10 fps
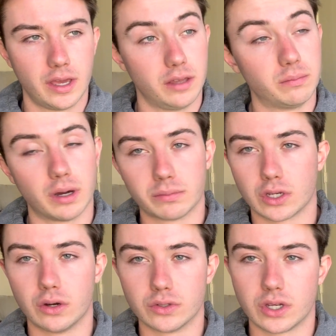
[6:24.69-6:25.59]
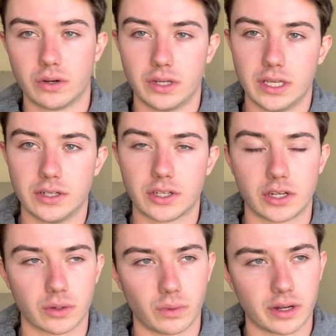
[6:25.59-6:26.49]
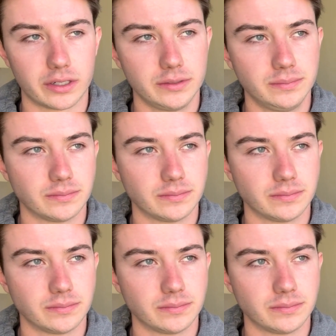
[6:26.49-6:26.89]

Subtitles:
and pumps ozone into your water.